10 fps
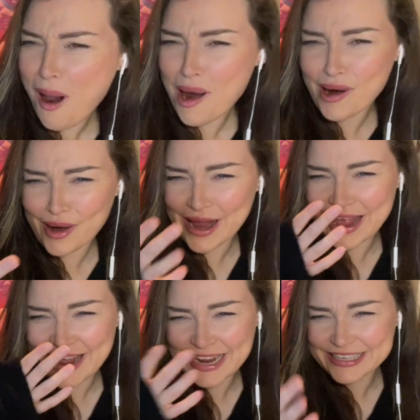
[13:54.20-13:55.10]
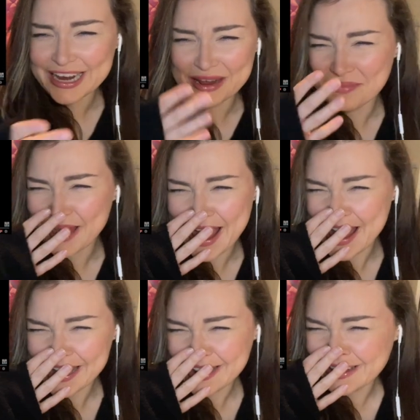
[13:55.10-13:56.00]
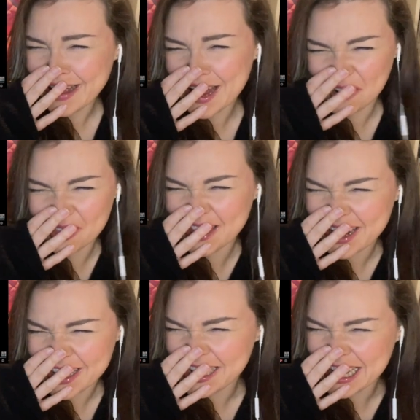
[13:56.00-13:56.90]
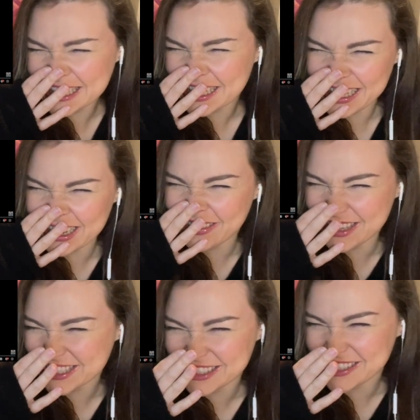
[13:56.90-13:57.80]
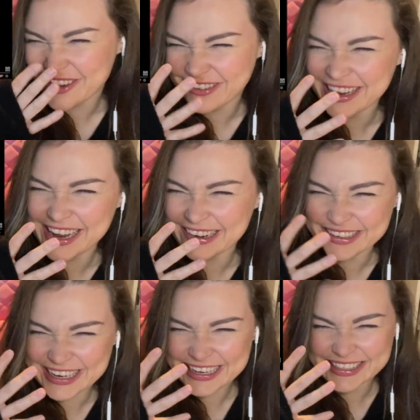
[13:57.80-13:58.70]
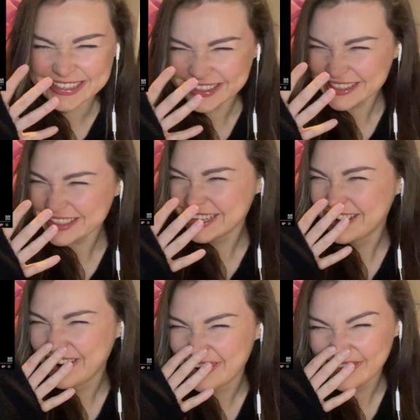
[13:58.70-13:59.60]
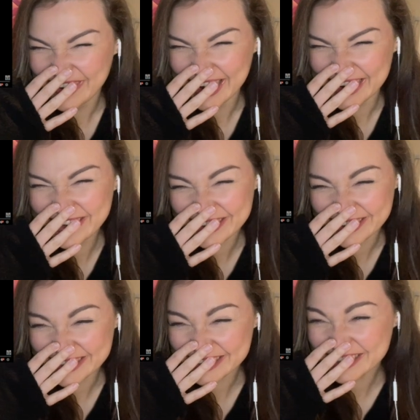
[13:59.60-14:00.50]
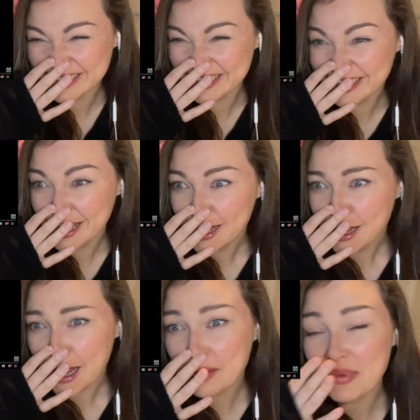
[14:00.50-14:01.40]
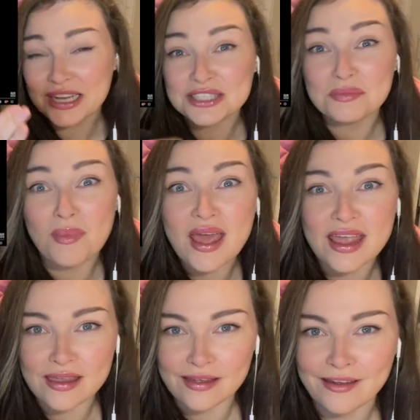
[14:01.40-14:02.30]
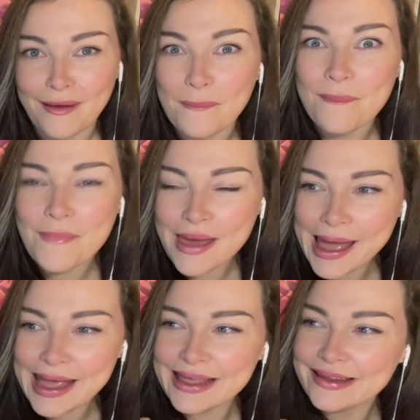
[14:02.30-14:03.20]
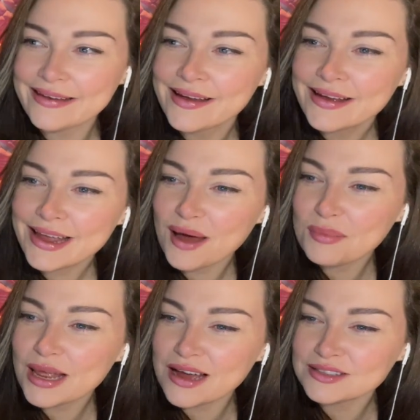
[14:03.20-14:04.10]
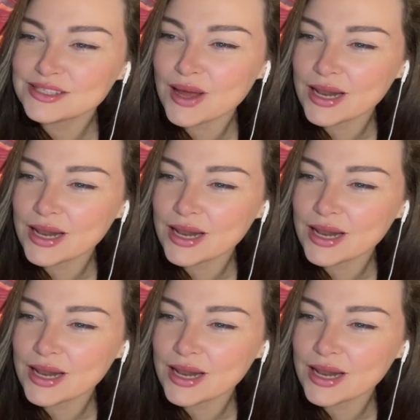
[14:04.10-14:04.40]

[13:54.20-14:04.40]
Okay, I take it back. I don't think I'd like to live in the snowy areas. Oh my gosh. Imagine me coming outside